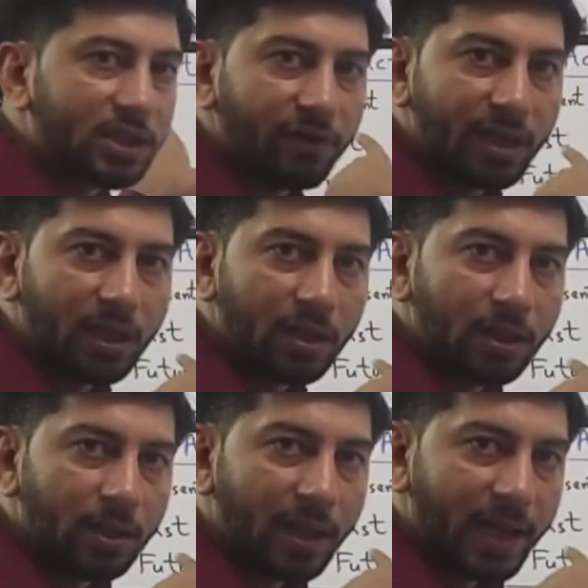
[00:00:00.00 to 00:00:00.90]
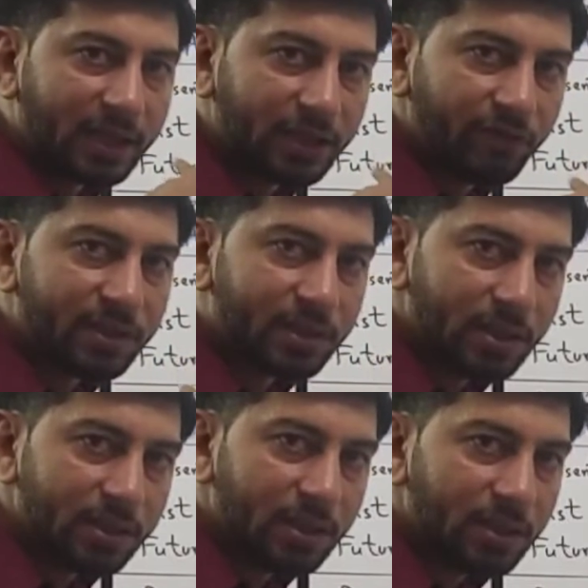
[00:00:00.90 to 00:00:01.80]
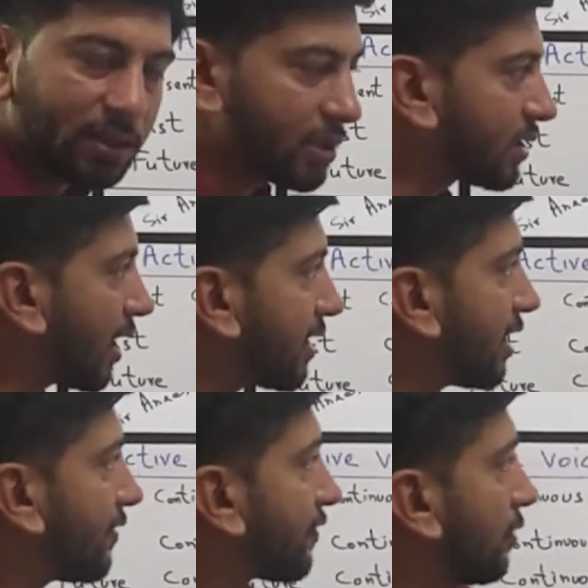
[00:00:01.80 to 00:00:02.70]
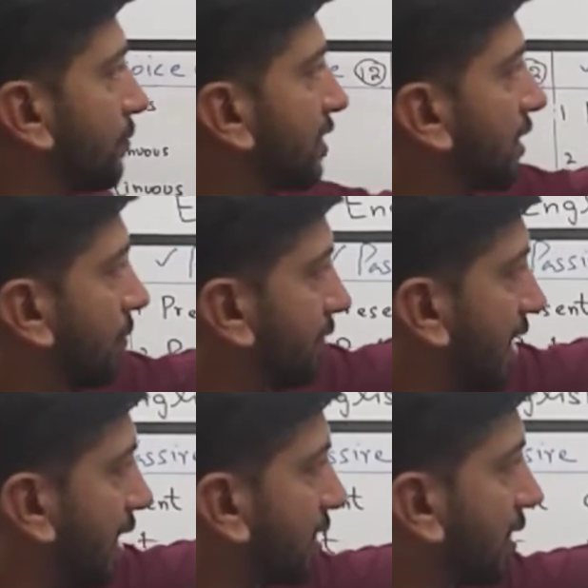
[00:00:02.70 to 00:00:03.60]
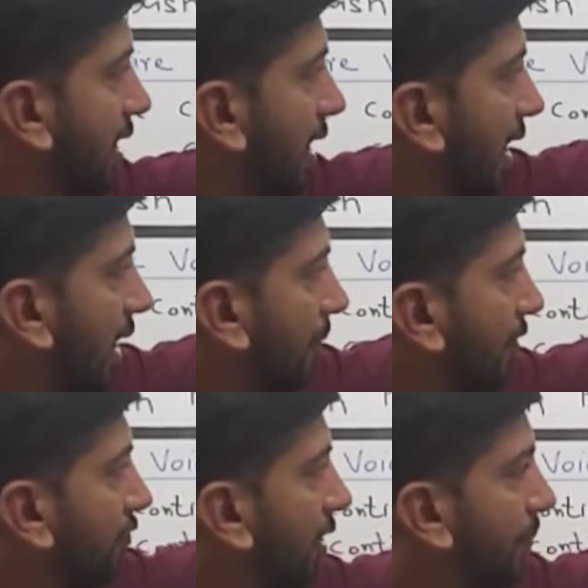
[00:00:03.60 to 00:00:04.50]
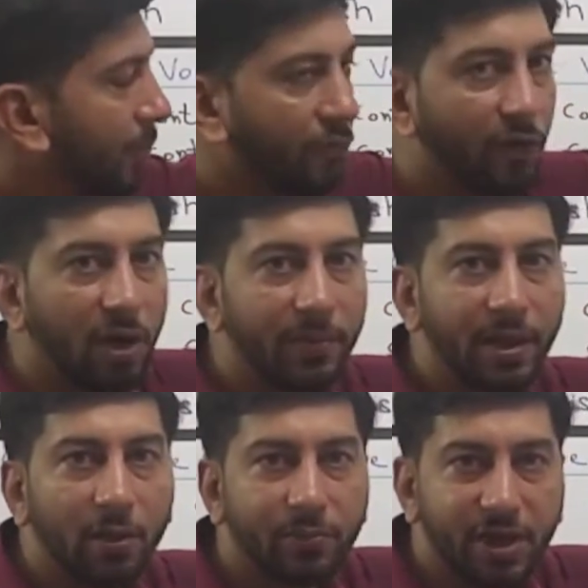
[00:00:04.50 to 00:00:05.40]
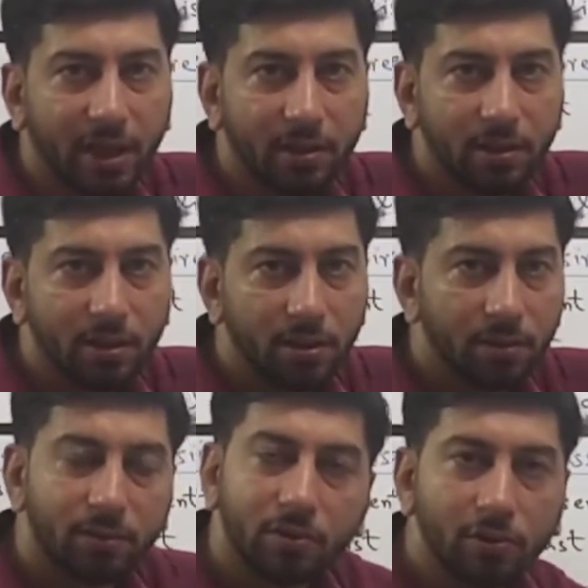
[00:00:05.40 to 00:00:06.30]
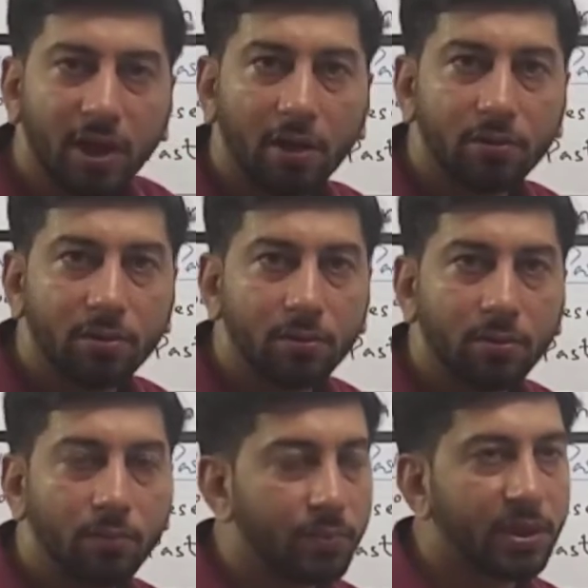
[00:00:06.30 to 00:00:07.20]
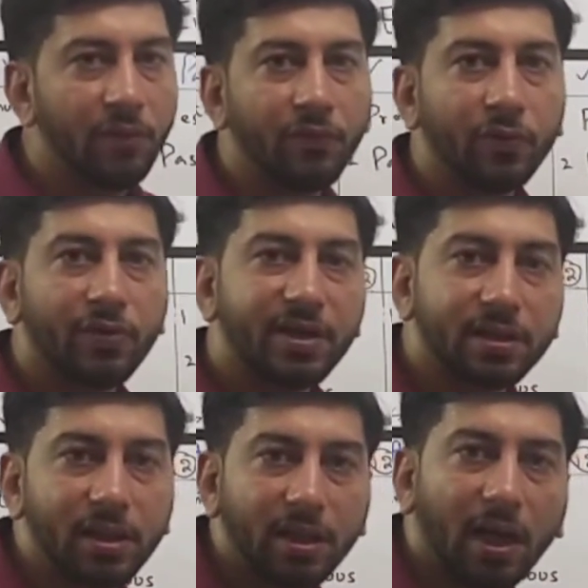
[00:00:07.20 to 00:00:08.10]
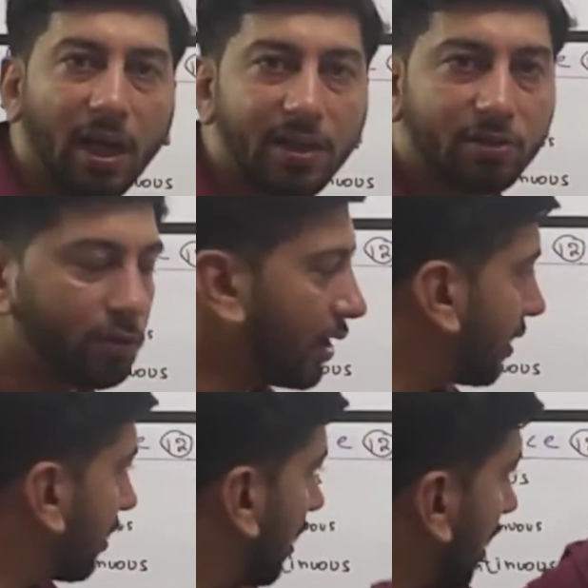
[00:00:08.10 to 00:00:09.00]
12 active voice tenses started from subject, helping verb, verb and object. No doubt, same 4 words here also in